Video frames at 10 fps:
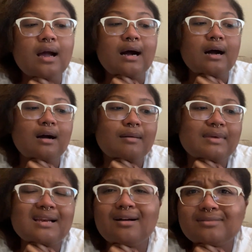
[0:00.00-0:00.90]
And I
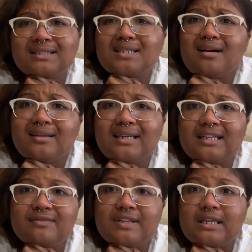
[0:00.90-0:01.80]
hope to see y'all in the next
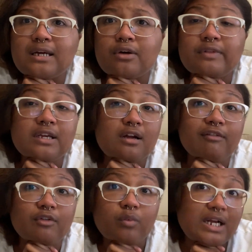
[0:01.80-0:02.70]
video. Thank y'all
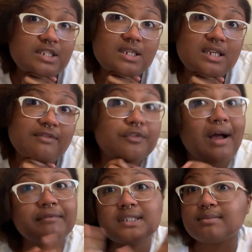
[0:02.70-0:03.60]
for watching. If you
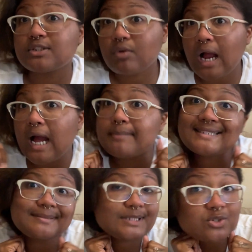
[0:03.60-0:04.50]
haven't subscribed,
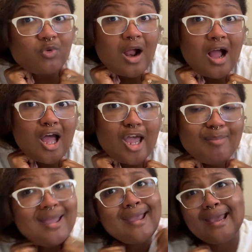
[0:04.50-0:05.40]
subscribe,
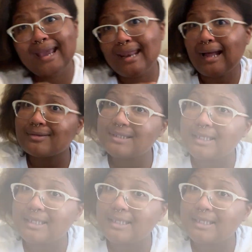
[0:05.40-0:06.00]
and I'll see